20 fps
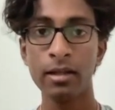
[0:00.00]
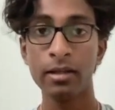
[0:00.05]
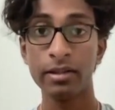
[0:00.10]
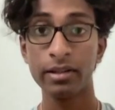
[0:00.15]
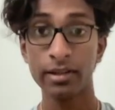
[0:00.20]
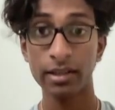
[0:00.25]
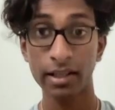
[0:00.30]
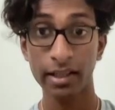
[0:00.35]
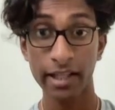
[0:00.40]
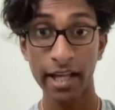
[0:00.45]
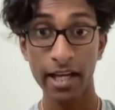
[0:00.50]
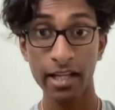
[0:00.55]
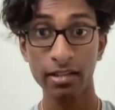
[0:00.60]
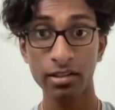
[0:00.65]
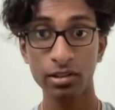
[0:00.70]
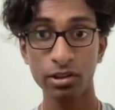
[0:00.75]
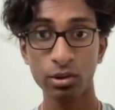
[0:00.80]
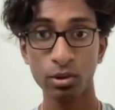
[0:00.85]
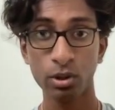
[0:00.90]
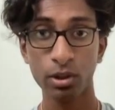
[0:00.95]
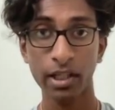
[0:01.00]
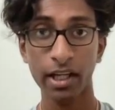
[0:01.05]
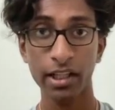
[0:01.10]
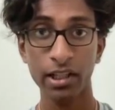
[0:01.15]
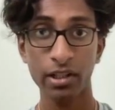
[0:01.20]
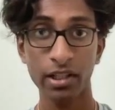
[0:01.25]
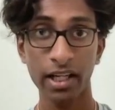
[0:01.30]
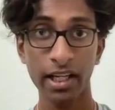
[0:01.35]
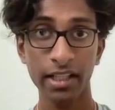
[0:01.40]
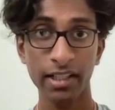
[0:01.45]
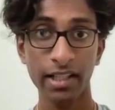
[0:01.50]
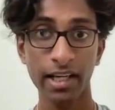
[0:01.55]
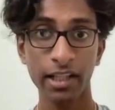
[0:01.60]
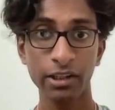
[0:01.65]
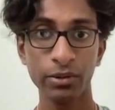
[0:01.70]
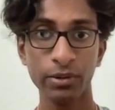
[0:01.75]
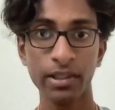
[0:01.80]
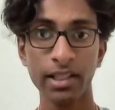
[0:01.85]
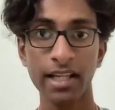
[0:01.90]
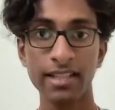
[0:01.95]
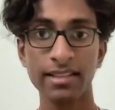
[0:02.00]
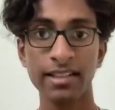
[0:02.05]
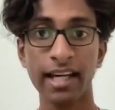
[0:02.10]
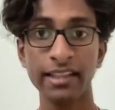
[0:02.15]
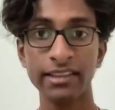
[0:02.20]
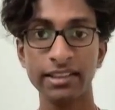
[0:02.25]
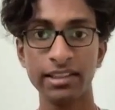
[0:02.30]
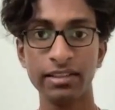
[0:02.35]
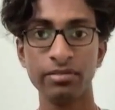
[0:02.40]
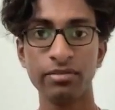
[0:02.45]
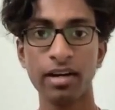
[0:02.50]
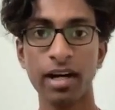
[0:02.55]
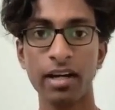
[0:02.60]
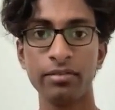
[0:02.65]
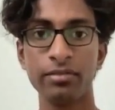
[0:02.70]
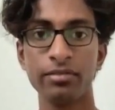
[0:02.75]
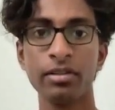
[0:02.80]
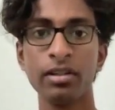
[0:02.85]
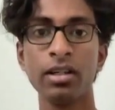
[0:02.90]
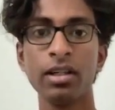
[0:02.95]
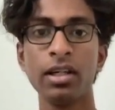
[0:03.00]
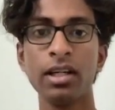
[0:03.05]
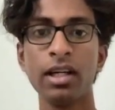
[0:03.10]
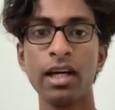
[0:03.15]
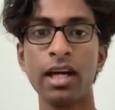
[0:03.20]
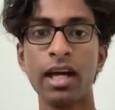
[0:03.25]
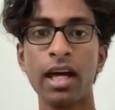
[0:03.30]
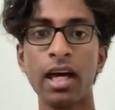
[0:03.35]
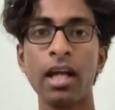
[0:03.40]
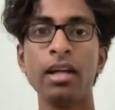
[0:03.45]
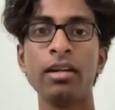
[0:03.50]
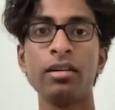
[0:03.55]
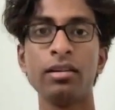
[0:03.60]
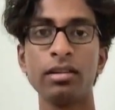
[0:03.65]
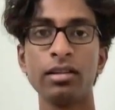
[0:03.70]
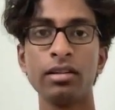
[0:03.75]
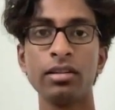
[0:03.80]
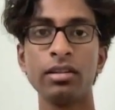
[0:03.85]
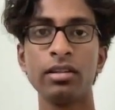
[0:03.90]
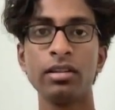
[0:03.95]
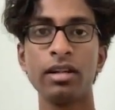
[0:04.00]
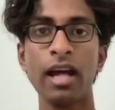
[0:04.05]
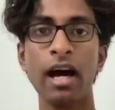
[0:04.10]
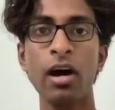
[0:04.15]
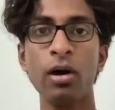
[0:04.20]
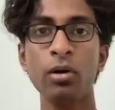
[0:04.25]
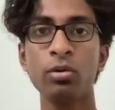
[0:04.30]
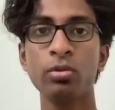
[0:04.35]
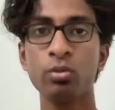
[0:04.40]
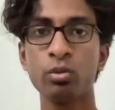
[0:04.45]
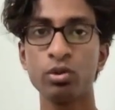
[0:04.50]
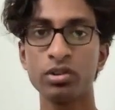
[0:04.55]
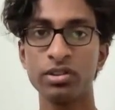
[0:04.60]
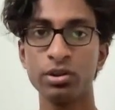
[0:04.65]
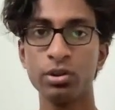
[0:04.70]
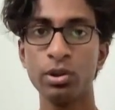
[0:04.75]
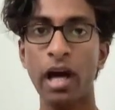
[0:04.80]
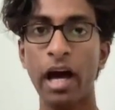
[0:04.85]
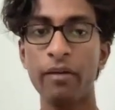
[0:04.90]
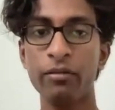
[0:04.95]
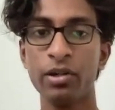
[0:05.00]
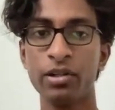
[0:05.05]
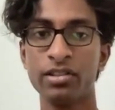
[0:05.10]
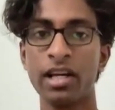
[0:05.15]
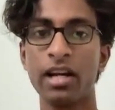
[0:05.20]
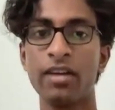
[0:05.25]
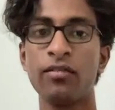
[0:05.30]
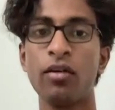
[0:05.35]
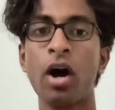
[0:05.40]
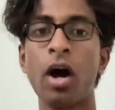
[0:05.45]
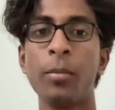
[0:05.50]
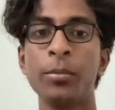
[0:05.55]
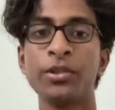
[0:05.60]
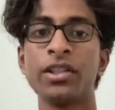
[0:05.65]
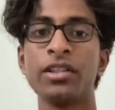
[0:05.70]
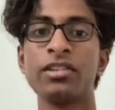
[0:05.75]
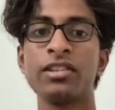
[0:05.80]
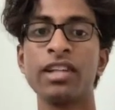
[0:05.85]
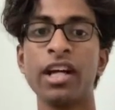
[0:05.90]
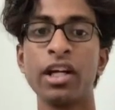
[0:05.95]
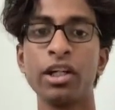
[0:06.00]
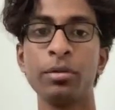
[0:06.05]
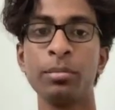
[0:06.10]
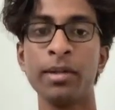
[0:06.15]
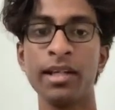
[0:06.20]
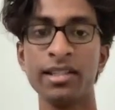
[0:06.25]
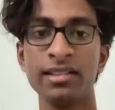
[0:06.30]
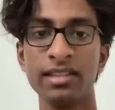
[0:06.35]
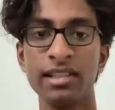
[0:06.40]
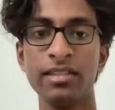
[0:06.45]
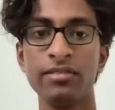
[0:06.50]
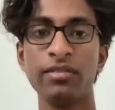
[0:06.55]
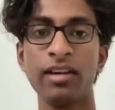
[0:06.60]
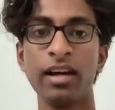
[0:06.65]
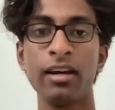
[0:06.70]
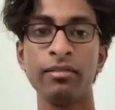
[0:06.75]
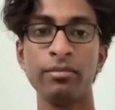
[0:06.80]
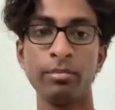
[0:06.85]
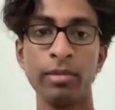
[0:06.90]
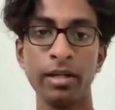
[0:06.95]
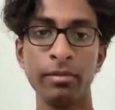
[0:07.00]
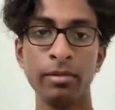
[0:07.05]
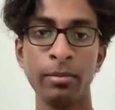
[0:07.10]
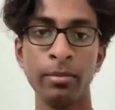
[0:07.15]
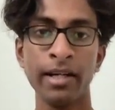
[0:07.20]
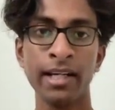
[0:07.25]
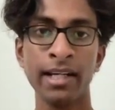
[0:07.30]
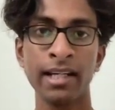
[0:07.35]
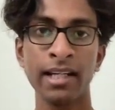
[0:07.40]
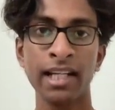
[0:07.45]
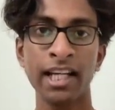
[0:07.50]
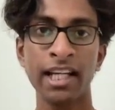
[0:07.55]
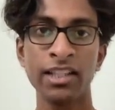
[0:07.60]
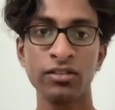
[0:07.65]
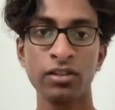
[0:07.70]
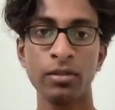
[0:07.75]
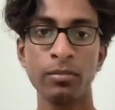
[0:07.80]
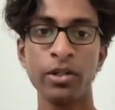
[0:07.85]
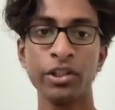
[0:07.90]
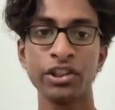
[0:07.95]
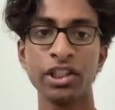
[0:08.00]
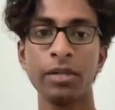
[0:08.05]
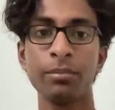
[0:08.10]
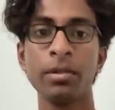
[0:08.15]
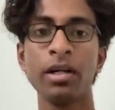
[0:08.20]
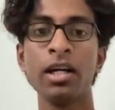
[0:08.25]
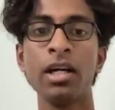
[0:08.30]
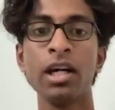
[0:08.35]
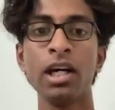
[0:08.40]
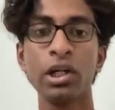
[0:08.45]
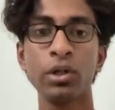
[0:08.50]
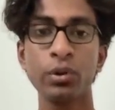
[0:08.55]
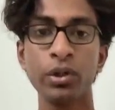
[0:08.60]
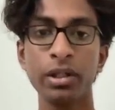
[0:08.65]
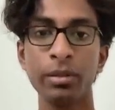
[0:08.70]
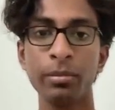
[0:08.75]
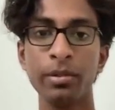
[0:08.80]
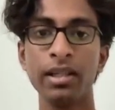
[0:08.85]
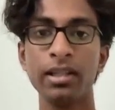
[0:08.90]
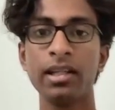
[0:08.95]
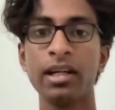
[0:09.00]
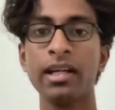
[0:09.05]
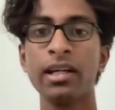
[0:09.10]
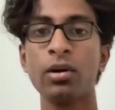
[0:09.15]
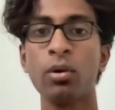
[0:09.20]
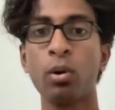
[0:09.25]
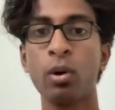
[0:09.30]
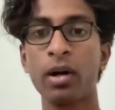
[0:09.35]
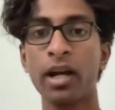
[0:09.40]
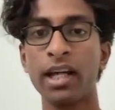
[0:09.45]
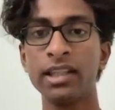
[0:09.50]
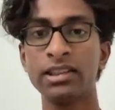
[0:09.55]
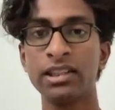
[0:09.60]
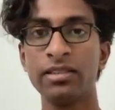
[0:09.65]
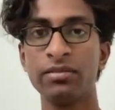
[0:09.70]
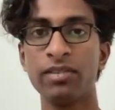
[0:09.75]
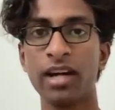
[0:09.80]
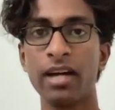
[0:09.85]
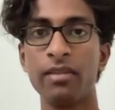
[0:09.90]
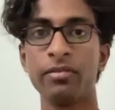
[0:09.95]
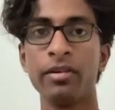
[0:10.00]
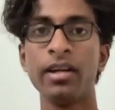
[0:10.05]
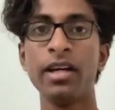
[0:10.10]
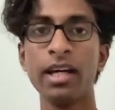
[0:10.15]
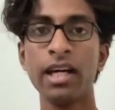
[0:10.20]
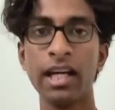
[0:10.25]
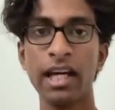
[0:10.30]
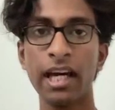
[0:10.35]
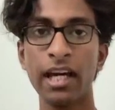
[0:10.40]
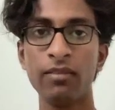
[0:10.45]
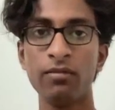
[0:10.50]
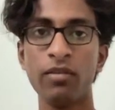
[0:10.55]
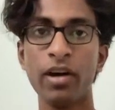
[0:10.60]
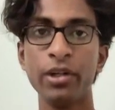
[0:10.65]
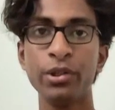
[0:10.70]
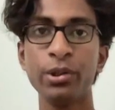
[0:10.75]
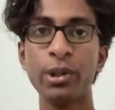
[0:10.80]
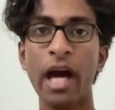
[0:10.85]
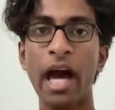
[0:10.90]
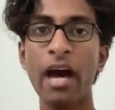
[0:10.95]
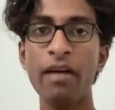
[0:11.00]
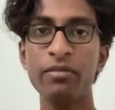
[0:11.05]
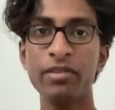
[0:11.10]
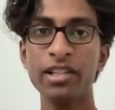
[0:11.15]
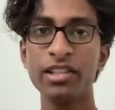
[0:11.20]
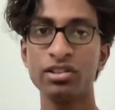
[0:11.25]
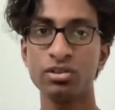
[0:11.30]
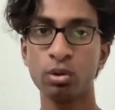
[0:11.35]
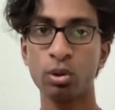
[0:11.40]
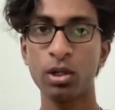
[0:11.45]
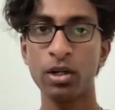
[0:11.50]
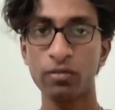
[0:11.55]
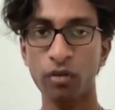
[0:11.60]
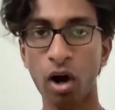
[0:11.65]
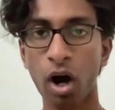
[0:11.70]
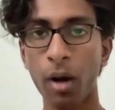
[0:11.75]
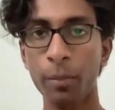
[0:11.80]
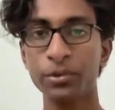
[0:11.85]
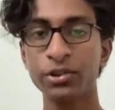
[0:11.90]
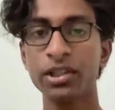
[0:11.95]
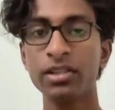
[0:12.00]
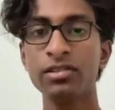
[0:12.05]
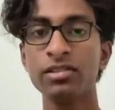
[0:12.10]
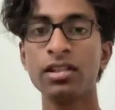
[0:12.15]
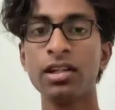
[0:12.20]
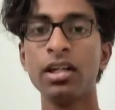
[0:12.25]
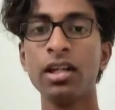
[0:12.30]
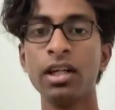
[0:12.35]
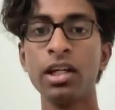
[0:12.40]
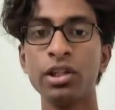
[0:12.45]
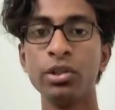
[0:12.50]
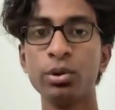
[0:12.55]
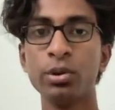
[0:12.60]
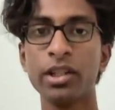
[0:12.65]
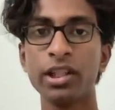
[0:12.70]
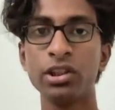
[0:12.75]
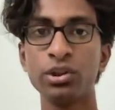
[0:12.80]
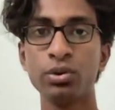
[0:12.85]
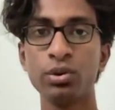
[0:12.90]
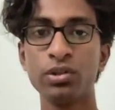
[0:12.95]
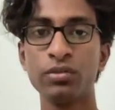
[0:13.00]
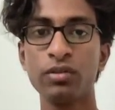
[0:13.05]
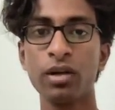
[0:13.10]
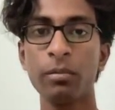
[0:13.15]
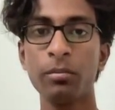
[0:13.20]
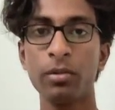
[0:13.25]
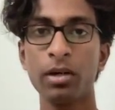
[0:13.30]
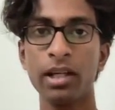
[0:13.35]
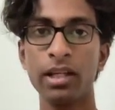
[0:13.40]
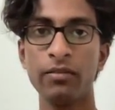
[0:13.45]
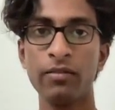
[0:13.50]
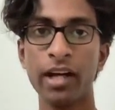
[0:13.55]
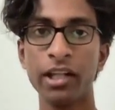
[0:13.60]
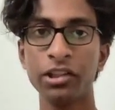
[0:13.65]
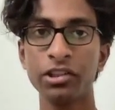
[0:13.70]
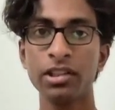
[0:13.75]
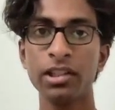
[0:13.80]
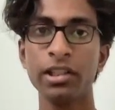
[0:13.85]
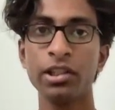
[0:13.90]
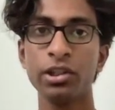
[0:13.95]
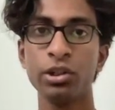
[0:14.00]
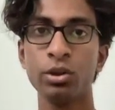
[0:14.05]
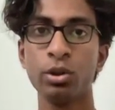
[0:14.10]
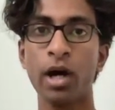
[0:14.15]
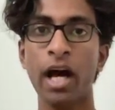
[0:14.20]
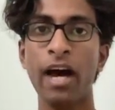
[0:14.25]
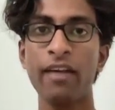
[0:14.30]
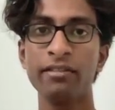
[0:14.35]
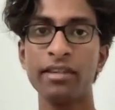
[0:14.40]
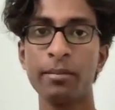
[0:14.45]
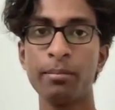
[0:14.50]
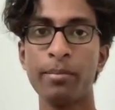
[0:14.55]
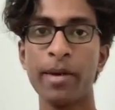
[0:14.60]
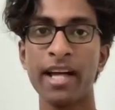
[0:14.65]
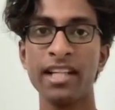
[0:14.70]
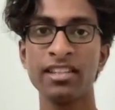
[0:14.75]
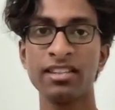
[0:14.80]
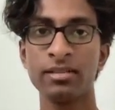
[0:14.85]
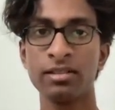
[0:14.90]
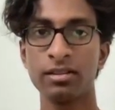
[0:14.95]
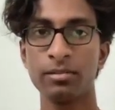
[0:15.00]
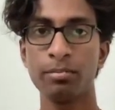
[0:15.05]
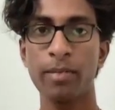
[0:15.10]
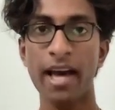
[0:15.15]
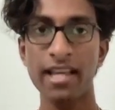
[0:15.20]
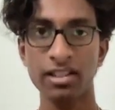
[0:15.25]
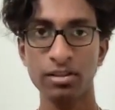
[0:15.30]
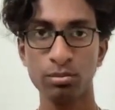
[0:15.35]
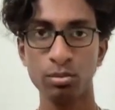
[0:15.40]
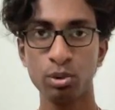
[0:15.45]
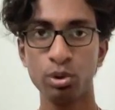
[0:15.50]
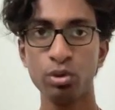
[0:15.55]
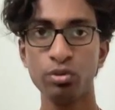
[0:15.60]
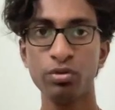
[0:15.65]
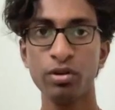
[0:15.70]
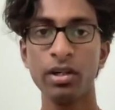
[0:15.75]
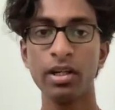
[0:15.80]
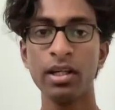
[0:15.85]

Then you look at your knight and you realize knight g5. And now you have your set of options, trying to play c5, maybe bring in the light skirt bishop, queen b3, or knight g5. And when you have these sort of options you can choose from, eventually you'll have the best move